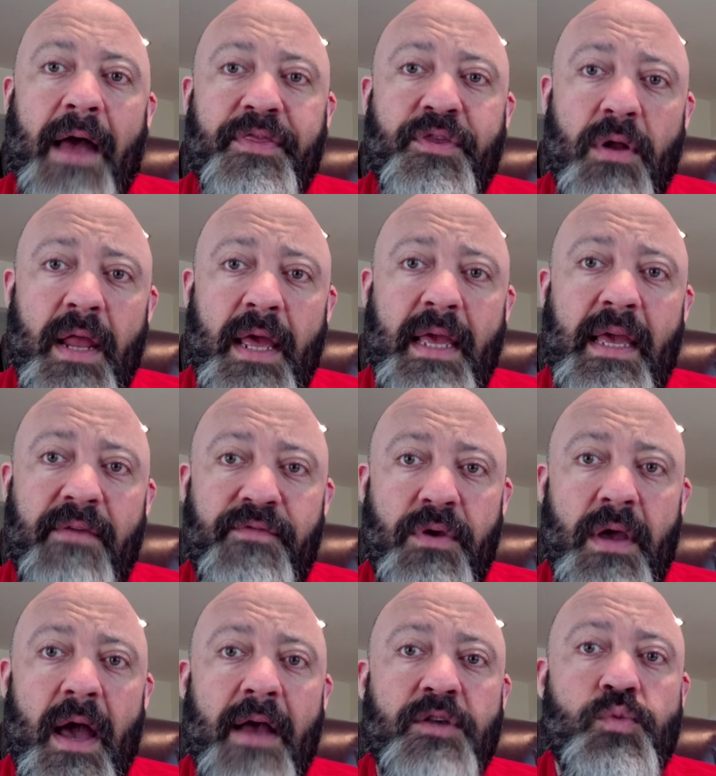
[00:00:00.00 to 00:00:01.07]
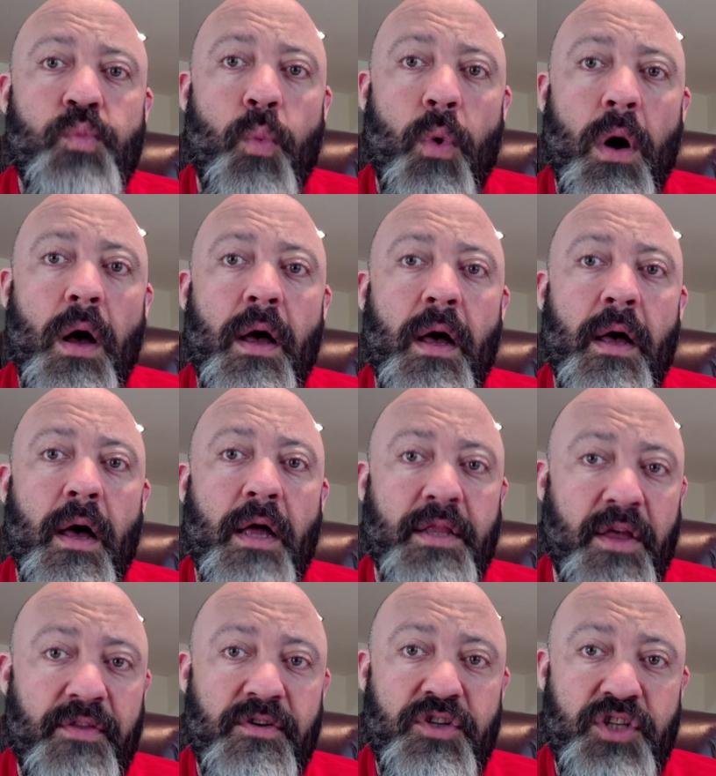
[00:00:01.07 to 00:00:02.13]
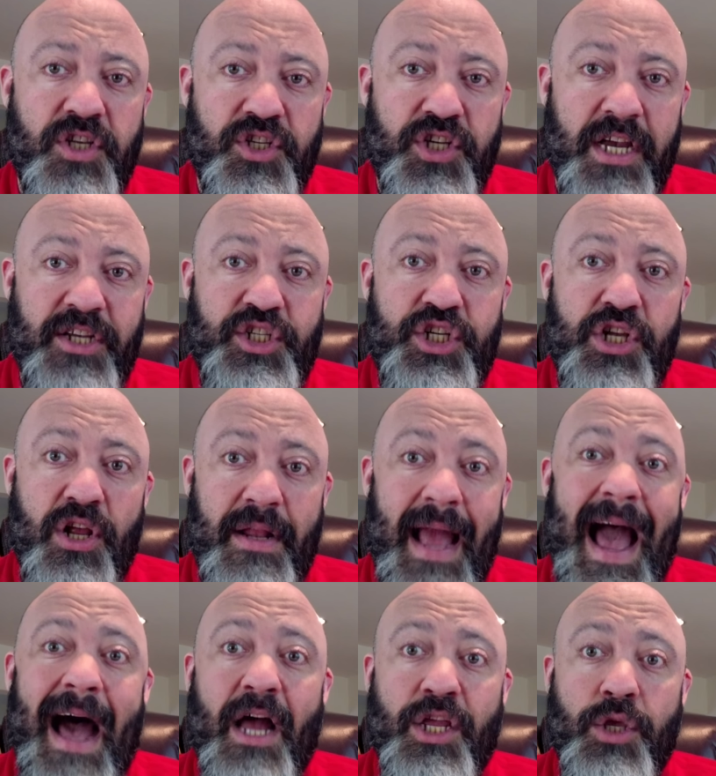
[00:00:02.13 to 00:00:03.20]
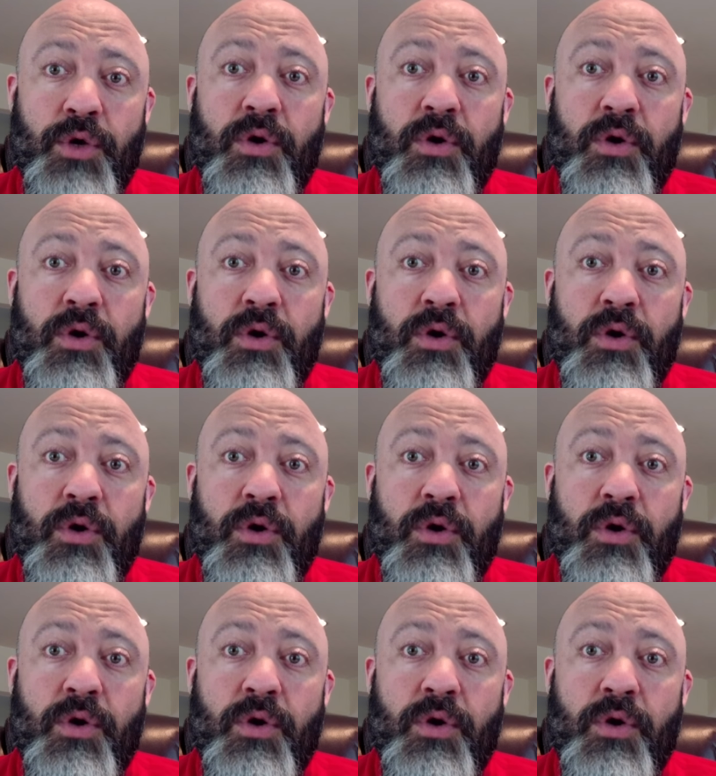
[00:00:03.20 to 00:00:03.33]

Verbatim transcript: I thought I'd give you guys uh, another suggestion on how you